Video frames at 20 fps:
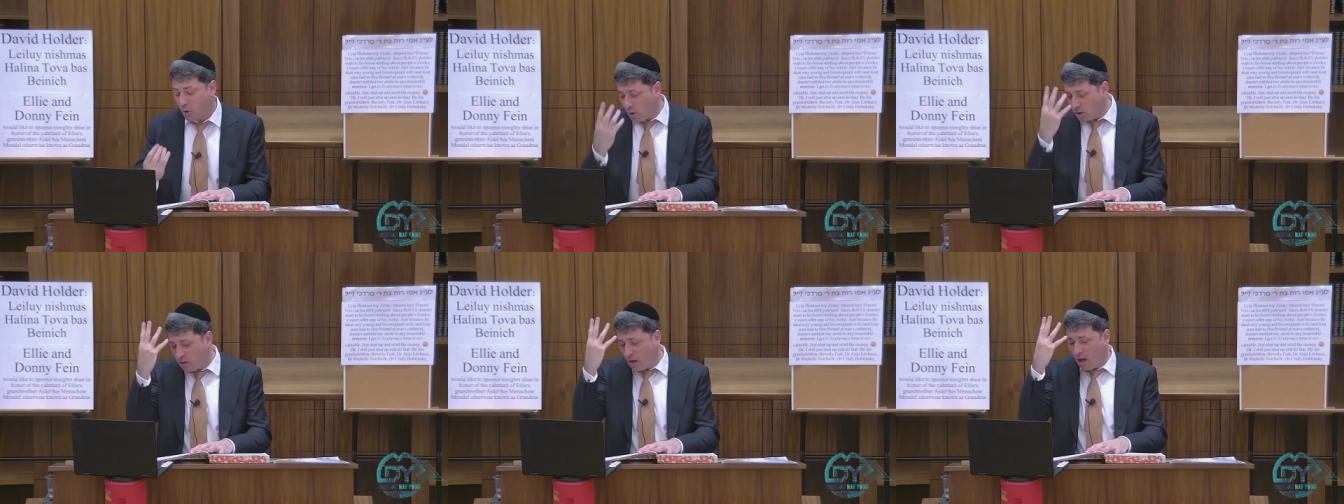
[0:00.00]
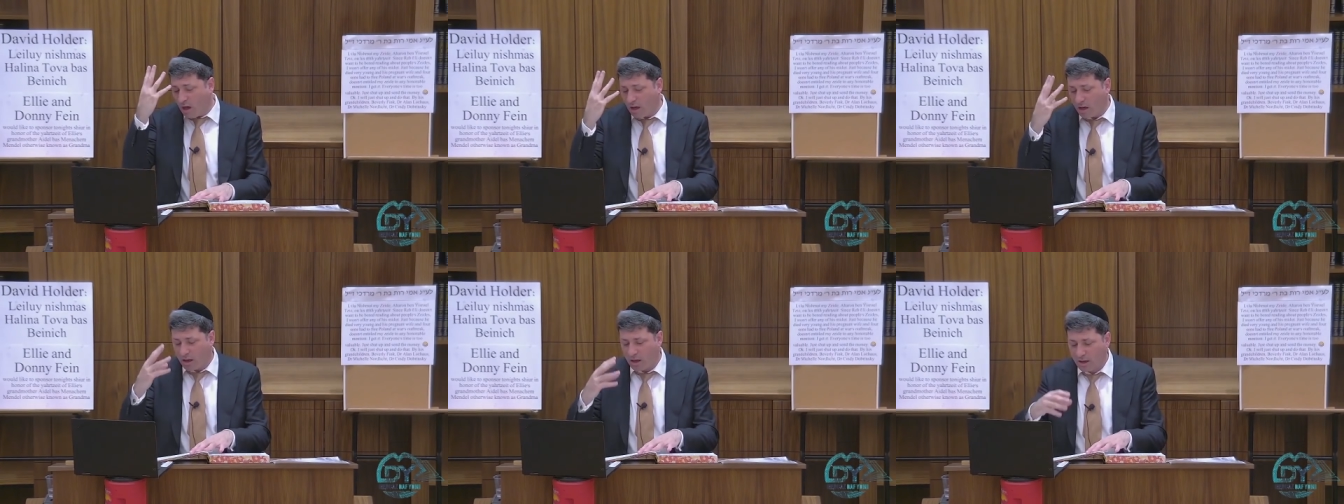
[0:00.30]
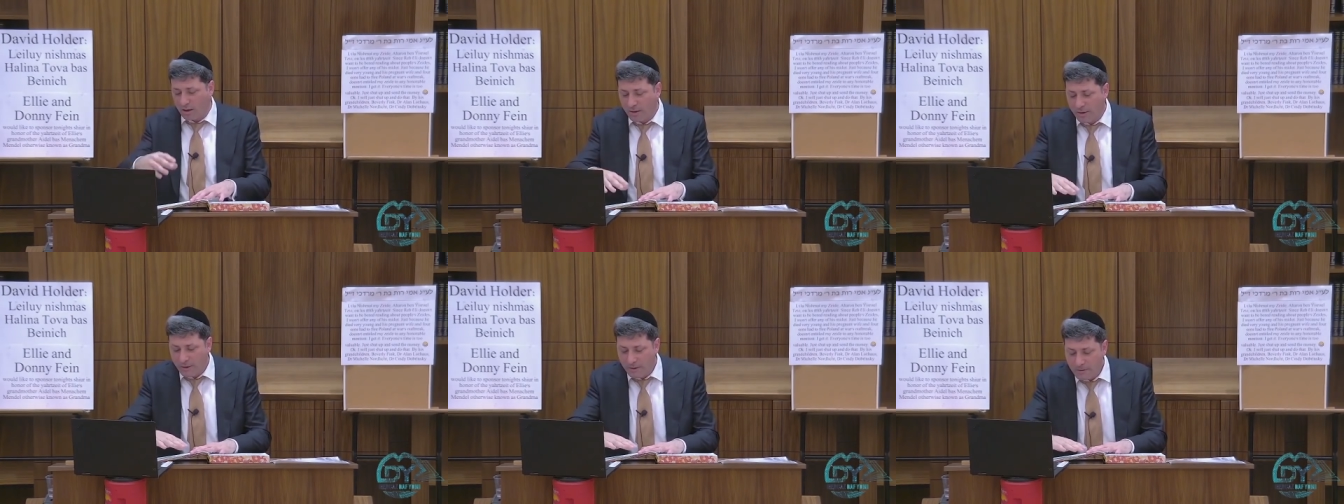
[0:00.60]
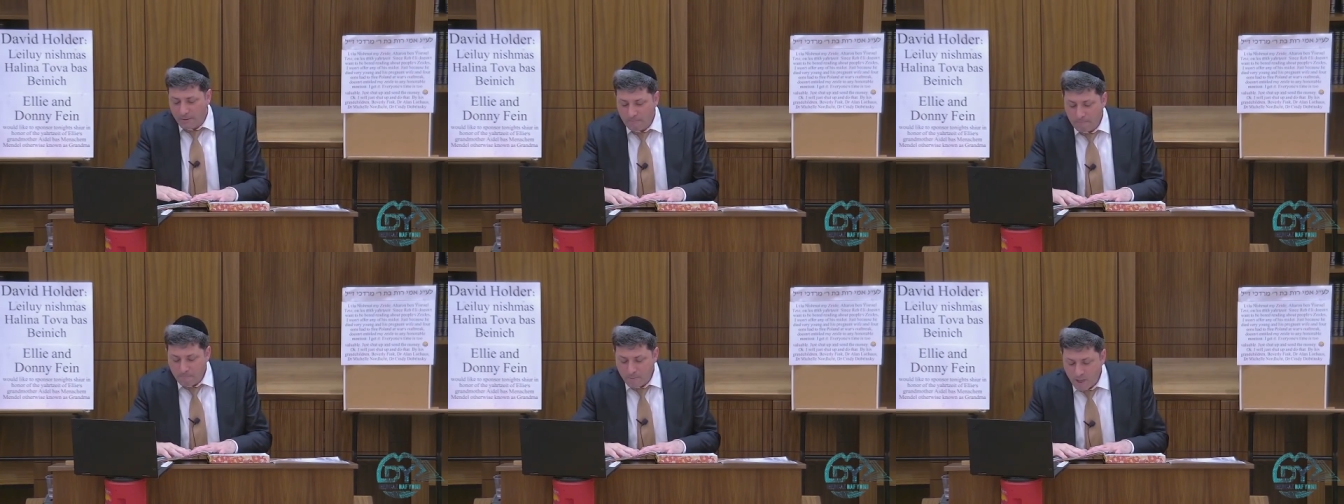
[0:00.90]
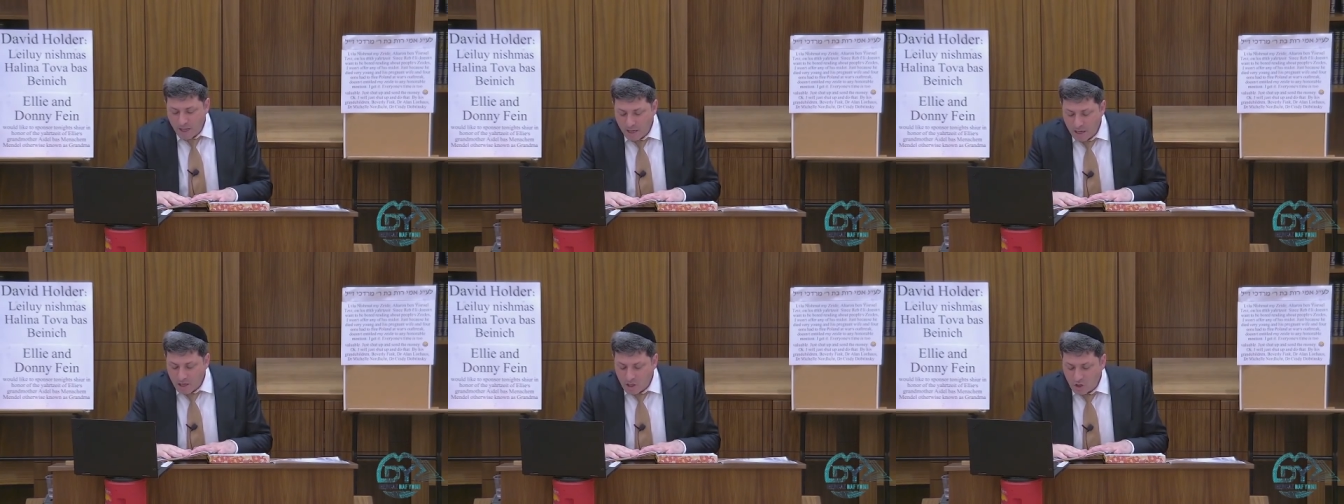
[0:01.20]
Kutach.
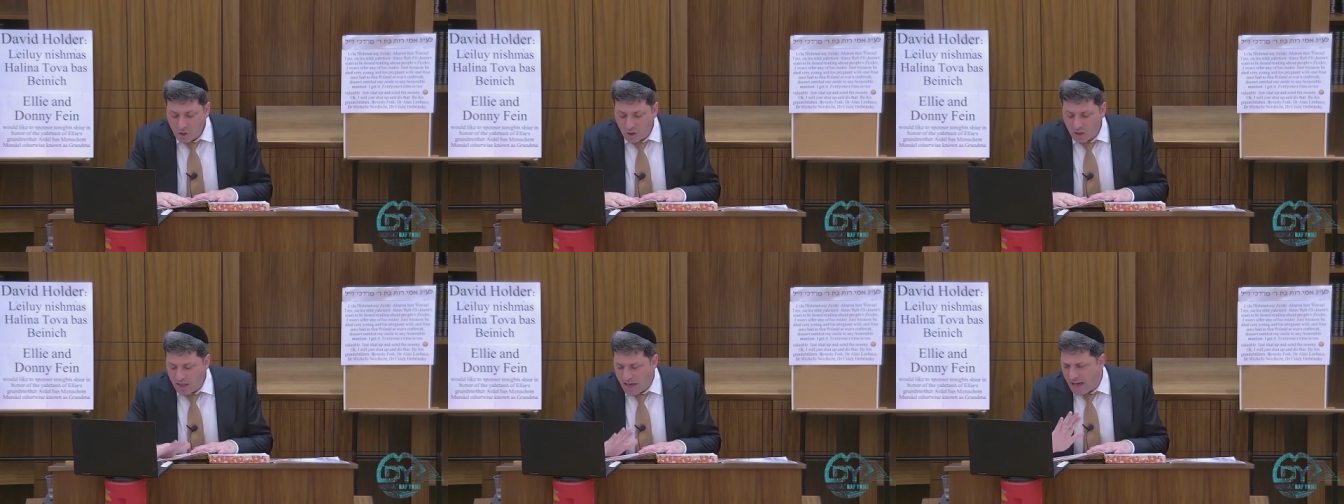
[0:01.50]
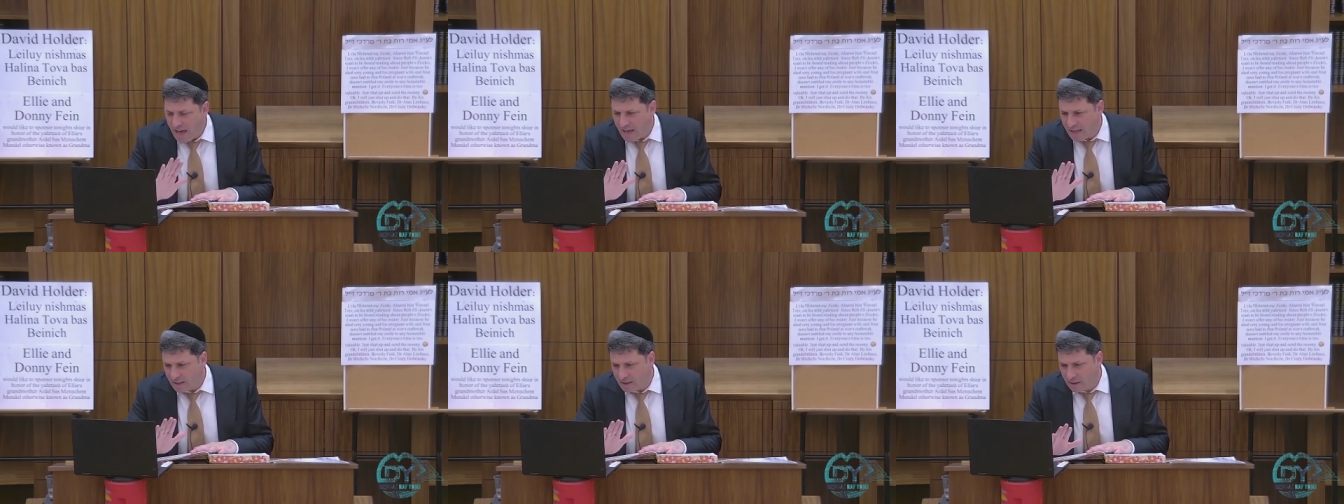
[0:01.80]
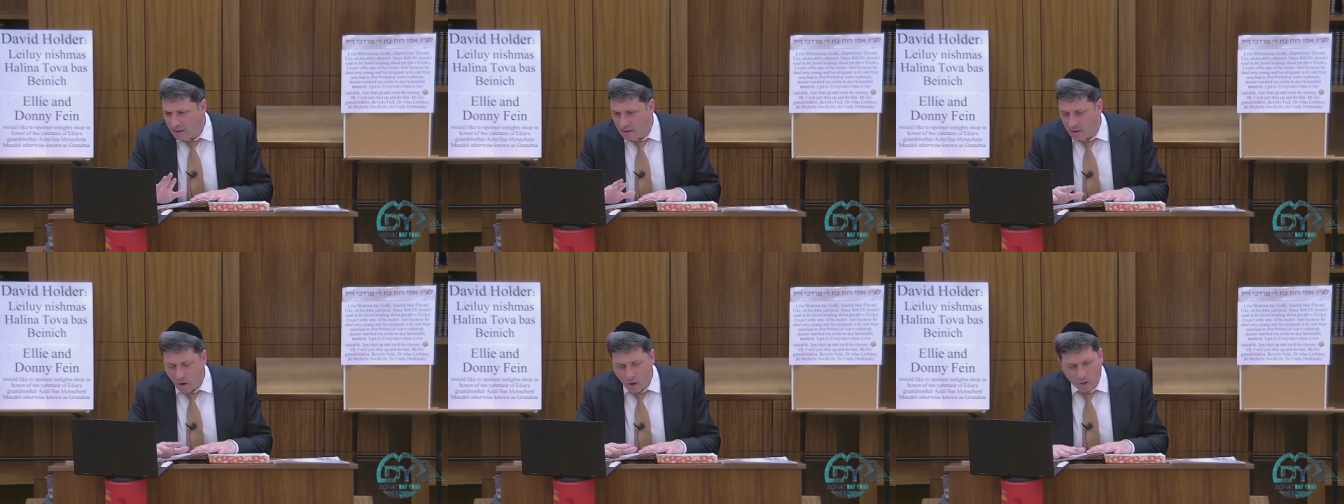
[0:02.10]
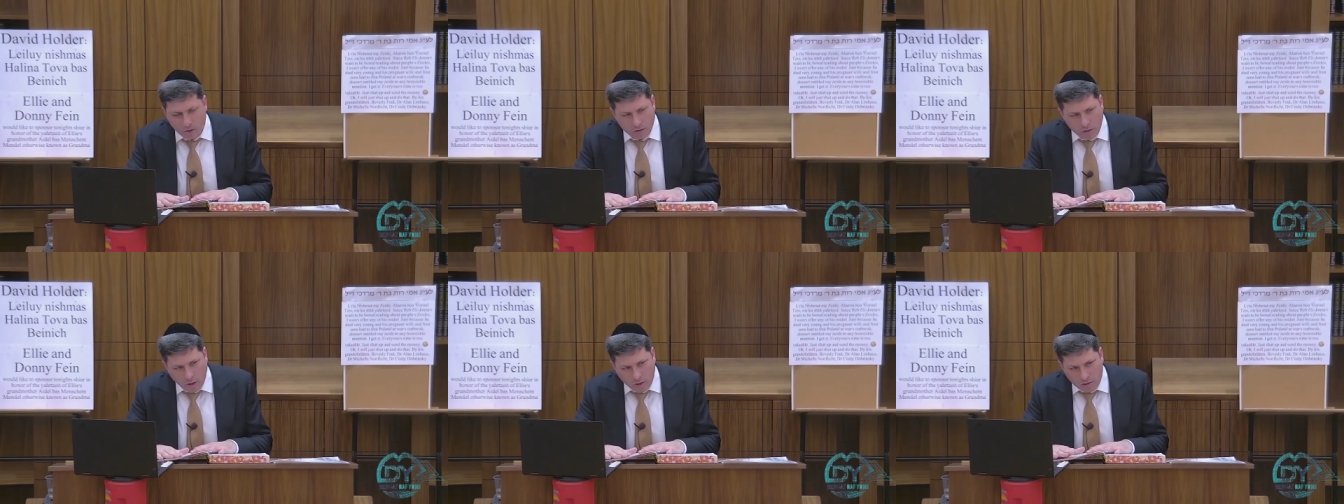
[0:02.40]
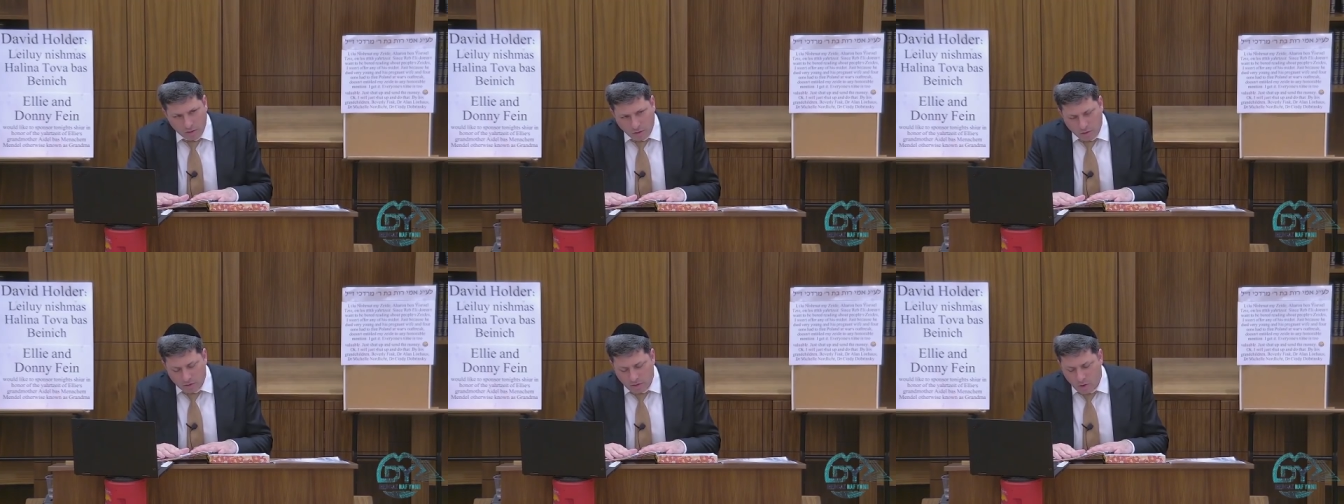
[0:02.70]
So that, don't,
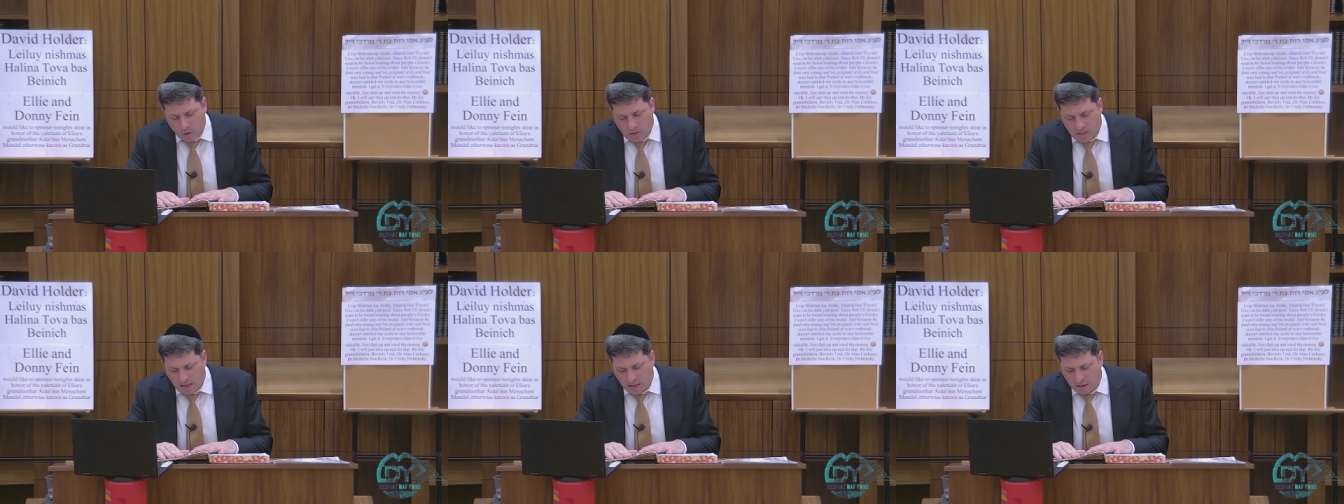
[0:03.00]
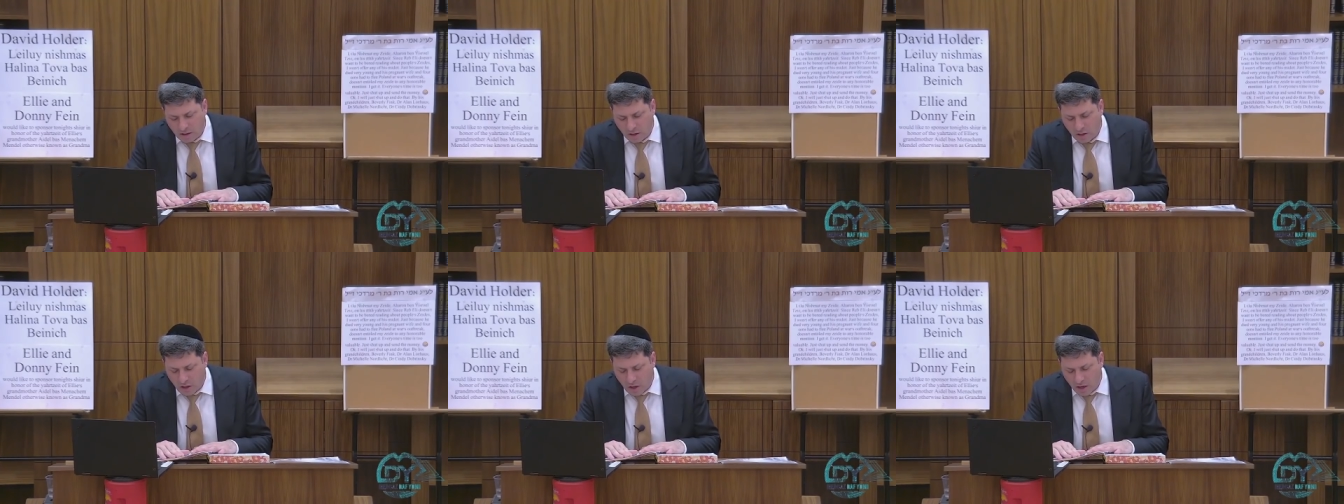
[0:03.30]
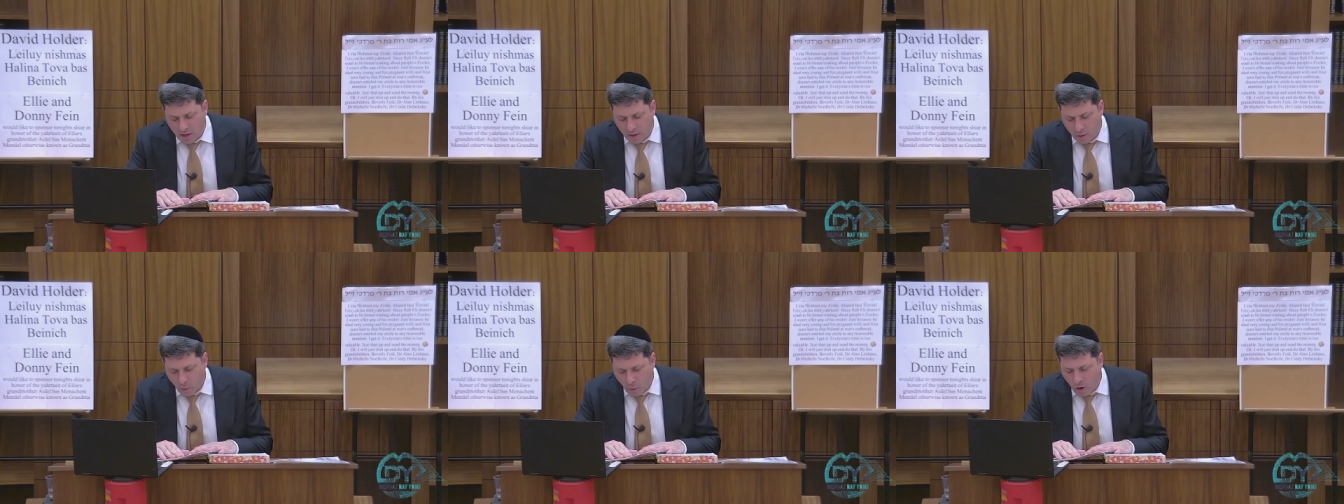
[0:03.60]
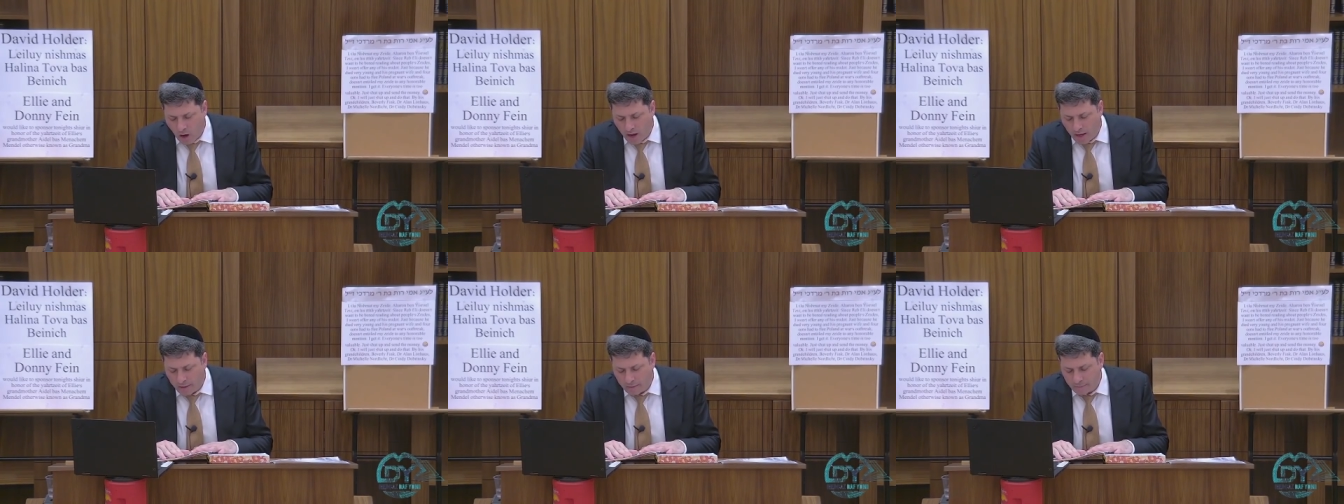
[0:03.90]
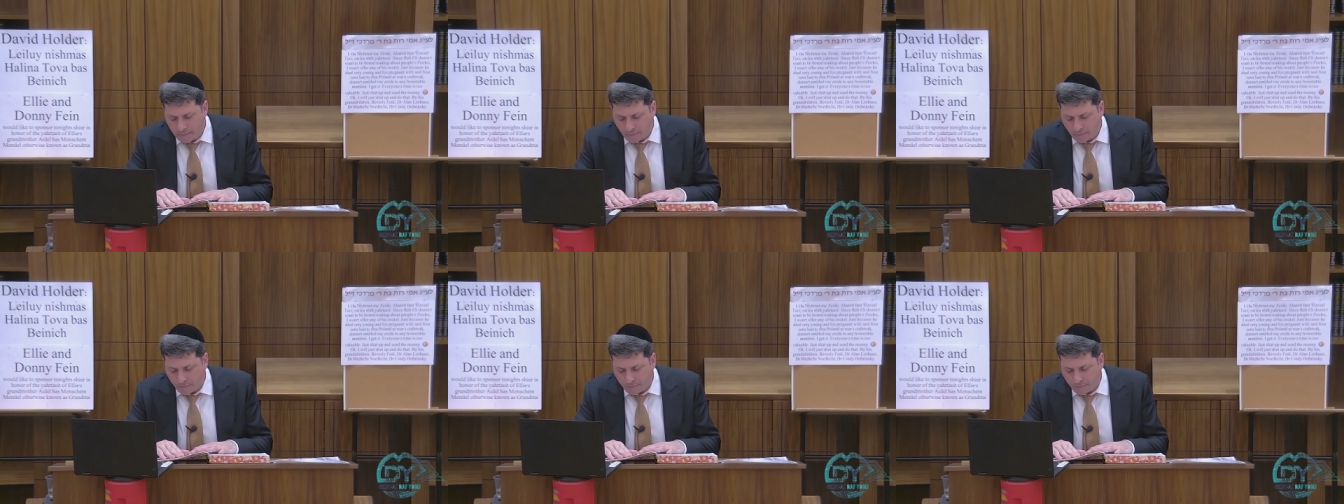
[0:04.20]
don't, don't, don't sell to a guy. Why?